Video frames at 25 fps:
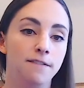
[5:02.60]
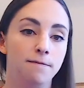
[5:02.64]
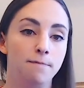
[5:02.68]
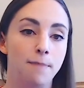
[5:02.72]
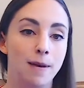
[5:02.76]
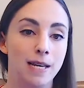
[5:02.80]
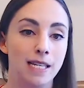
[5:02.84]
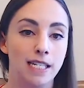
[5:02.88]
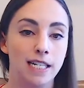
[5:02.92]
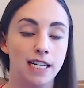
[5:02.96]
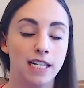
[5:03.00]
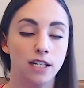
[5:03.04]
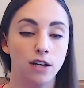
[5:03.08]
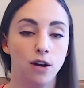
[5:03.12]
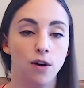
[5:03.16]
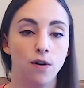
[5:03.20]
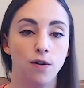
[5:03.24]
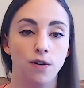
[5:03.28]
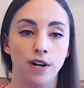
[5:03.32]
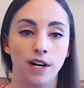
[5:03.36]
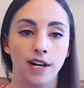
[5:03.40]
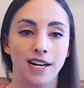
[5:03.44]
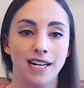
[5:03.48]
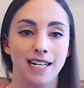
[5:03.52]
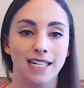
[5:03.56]
business
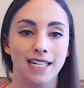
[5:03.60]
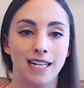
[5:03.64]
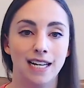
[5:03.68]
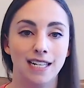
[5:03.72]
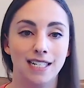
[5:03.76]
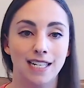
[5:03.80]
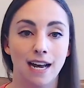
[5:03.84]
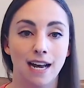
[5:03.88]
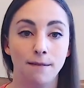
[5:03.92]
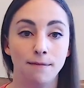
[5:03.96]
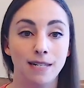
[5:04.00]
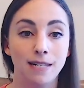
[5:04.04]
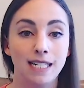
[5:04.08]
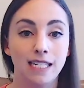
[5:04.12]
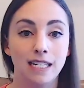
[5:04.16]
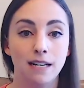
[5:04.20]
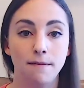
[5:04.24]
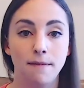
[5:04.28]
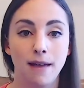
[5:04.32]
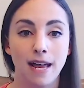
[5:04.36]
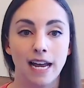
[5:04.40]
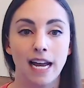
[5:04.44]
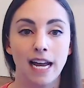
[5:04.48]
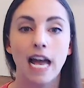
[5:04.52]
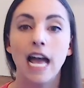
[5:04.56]
owner is attempting to
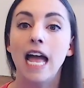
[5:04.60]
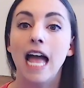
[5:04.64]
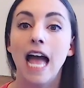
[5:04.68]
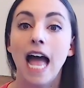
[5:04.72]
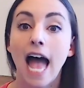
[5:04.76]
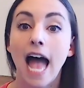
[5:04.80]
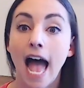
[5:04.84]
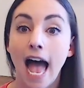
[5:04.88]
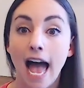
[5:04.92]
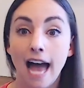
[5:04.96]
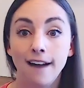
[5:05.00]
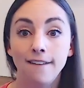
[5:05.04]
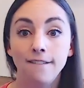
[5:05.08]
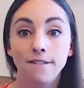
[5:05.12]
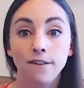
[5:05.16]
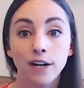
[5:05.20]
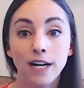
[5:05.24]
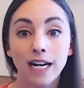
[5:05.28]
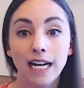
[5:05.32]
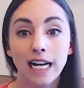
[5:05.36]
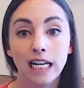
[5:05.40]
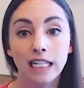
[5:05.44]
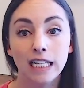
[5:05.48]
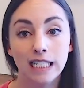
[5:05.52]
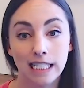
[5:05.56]
make
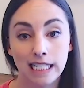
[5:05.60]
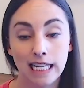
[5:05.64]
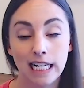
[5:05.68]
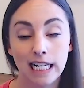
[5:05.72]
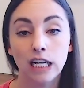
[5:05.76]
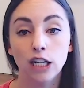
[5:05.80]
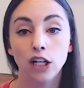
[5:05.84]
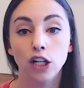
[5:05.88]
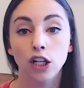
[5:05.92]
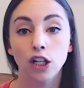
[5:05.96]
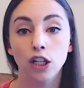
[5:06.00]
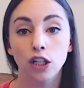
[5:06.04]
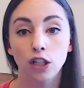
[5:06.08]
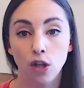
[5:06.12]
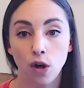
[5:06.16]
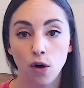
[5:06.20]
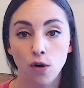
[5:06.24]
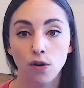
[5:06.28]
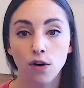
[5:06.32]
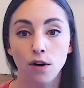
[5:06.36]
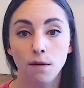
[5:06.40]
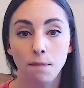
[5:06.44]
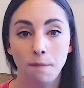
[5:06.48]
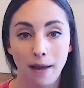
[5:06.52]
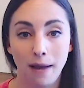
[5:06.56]
every single
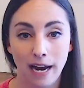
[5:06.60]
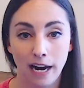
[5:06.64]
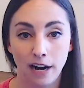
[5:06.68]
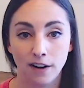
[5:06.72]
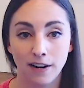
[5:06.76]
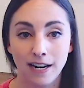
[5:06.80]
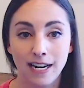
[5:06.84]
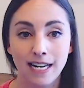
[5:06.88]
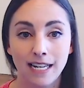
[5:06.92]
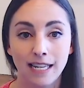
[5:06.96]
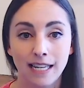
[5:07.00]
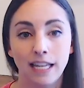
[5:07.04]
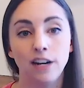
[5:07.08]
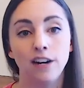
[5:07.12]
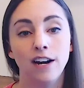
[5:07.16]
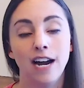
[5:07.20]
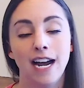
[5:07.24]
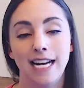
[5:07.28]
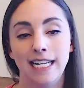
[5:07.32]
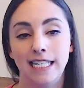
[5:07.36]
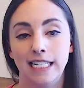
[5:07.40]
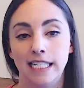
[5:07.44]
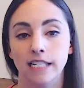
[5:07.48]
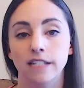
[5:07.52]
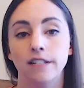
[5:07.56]
local parent their
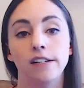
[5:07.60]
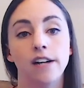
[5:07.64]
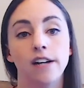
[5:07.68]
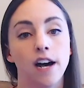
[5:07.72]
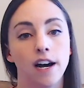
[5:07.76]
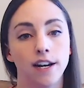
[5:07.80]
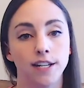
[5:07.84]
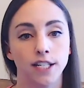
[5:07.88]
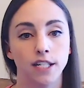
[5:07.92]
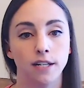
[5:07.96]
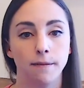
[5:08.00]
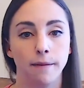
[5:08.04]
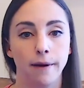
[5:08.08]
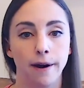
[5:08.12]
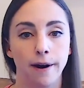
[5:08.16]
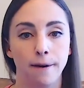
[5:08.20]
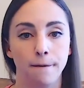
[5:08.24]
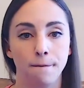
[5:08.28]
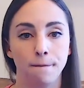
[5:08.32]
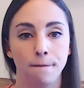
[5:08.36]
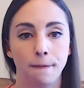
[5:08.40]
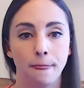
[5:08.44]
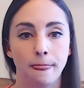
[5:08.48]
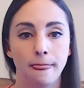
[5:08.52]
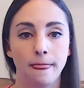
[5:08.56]
ideal customer.
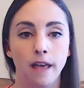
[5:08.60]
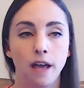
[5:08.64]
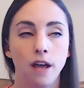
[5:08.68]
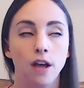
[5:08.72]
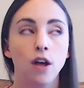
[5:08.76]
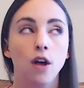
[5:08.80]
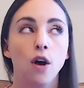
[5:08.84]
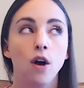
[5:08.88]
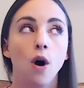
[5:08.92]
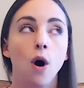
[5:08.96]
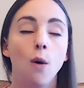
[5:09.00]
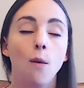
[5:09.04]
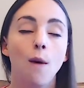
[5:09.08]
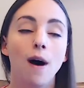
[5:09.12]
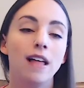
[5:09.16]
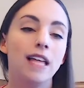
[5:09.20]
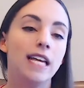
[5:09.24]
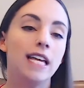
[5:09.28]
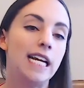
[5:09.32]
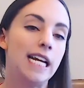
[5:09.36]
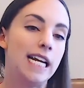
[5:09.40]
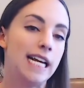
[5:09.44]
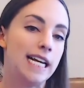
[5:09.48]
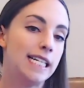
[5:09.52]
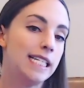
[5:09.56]
While
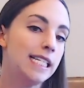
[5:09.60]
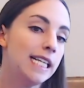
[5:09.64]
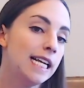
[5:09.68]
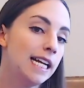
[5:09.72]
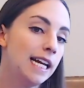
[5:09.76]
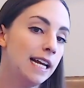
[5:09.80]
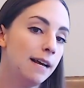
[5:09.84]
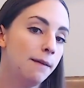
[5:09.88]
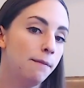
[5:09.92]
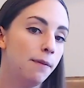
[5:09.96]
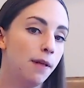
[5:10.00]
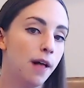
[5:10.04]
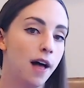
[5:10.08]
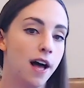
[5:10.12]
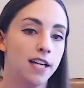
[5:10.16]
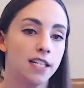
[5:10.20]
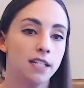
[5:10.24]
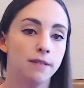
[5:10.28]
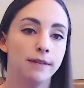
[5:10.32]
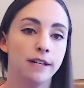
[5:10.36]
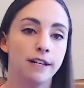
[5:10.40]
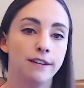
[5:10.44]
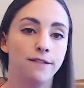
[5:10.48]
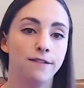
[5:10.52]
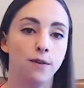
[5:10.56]
it isn't
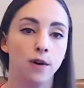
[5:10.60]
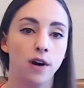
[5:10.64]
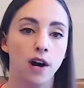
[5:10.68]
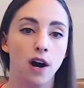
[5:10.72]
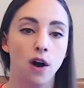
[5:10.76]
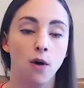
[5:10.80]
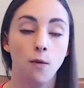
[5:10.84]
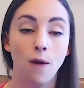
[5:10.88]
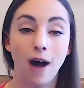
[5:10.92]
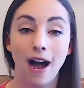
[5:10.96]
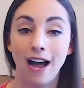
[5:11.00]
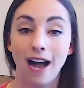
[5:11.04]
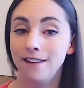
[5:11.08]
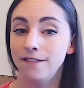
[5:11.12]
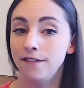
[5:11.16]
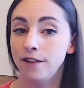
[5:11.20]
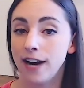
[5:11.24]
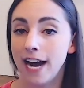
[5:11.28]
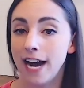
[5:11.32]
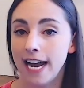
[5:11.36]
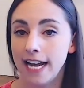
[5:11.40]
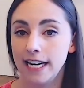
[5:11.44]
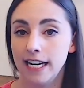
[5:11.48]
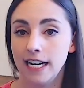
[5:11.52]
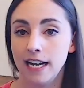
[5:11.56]
implausible for a wide
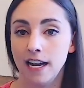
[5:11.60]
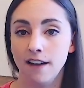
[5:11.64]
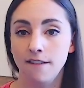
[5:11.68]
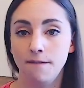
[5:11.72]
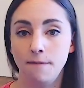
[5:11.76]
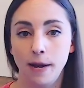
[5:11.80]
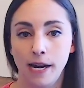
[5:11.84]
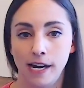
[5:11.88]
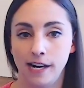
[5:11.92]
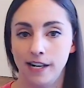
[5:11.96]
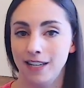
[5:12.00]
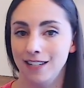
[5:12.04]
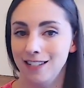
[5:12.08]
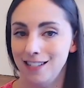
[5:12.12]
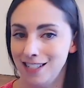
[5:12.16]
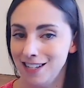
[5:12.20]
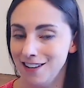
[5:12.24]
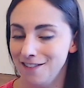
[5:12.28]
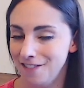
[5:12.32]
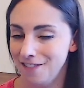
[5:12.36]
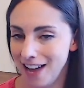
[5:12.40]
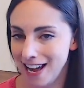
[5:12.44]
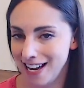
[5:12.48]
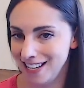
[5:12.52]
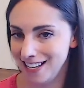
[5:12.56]
variety of parents to
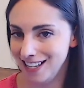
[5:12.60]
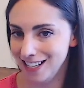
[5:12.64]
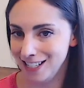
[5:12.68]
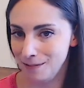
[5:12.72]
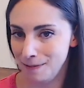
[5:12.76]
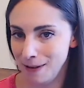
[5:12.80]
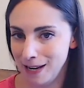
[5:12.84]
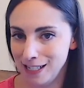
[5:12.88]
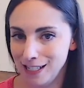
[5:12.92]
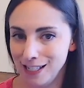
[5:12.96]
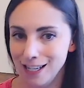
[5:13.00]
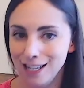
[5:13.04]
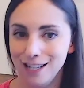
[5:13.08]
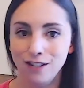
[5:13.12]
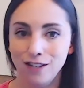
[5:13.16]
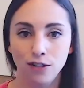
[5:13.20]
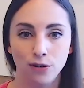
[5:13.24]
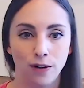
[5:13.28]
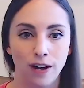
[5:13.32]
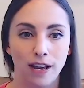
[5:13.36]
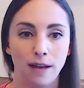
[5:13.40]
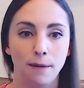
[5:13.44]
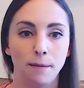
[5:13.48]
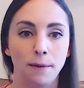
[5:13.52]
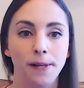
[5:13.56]
find a space
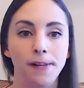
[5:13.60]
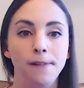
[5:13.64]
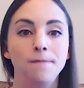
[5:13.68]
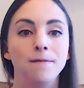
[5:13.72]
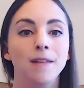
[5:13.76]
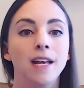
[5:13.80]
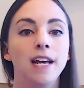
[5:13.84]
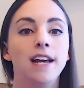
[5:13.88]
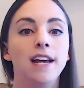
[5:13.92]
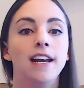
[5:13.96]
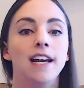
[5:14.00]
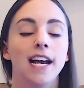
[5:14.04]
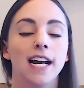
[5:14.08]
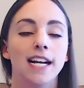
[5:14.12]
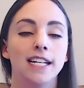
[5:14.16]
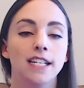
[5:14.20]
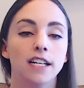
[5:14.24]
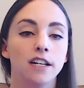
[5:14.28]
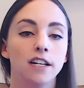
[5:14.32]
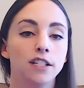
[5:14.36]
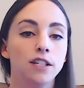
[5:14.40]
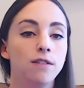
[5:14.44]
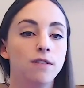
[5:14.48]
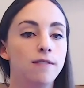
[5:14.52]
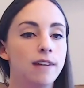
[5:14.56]
enjoyable, it's
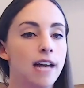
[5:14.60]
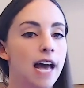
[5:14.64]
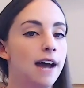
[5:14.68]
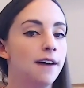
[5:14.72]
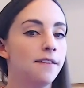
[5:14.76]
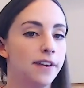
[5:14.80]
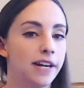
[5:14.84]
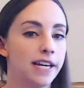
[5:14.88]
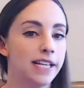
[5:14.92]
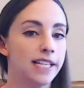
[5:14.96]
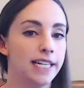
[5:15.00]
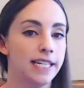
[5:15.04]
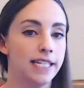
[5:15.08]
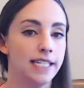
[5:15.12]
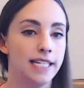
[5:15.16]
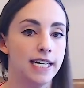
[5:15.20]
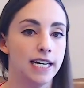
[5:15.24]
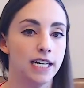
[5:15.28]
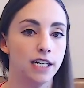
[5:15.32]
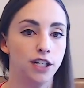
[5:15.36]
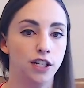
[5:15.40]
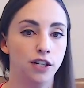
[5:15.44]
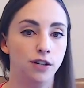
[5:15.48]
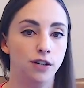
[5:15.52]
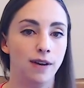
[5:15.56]
also not realistic
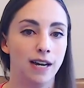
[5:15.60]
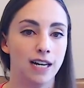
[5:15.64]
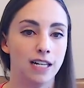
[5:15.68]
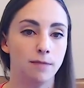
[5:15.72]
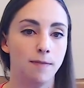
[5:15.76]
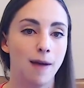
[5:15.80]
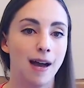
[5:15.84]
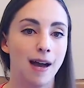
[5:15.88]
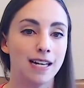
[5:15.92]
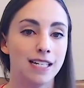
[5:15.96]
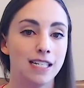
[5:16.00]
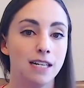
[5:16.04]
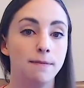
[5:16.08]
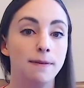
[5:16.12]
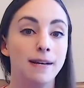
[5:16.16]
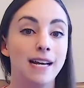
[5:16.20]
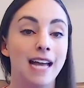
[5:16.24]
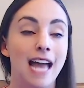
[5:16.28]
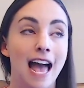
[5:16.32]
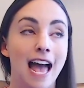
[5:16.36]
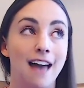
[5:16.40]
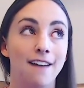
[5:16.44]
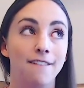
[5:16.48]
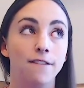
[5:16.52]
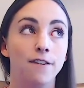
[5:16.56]
to expect to be
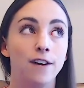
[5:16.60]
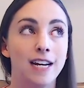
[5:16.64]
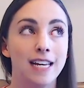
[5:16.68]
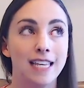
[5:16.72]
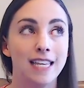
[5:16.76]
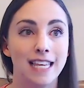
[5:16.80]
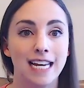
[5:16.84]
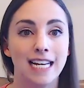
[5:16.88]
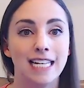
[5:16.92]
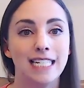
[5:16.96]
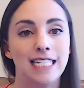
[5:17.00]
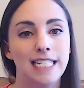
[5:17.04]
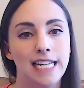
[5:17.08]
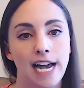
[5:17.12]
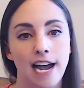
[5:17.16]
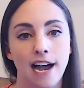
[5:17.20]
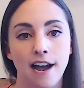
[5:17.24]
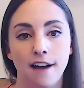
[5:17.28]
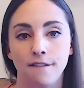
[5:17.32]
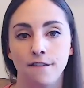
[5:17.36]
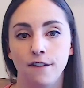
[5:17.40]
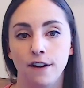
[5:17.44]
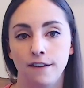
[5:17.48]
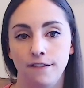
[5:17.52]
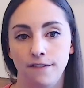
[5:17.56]
everything to
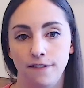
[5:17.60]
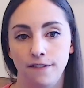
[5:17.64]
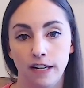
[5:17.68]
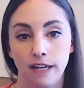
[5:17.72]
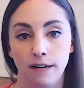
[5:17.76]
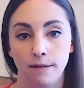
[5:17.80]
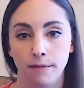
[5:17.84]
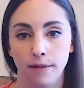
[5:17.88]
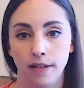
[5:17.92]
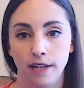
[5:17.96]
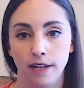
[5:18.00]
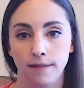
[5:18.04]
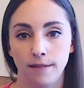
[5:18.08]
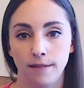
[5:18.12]
every family.